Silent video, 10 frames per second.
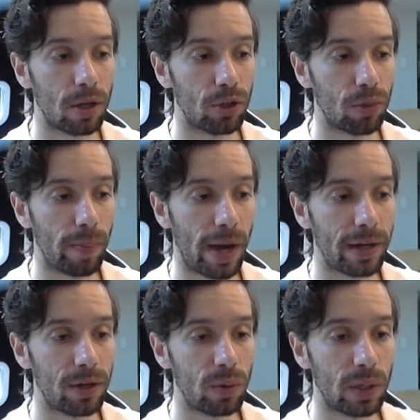no
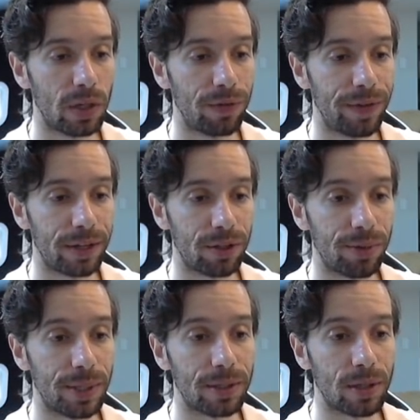matter where
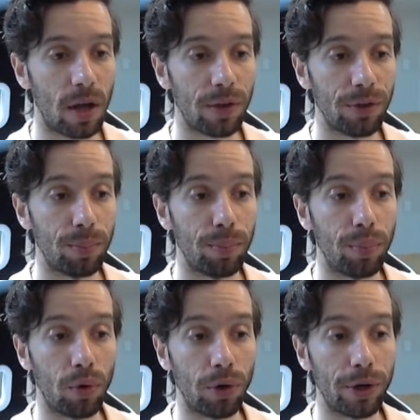Viktor is on the
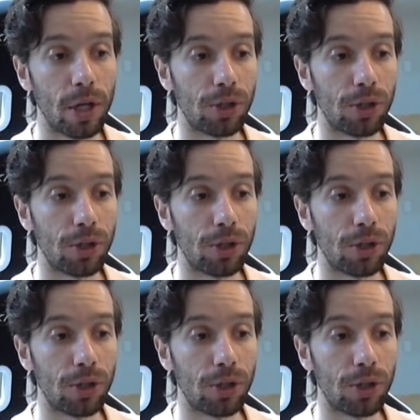board.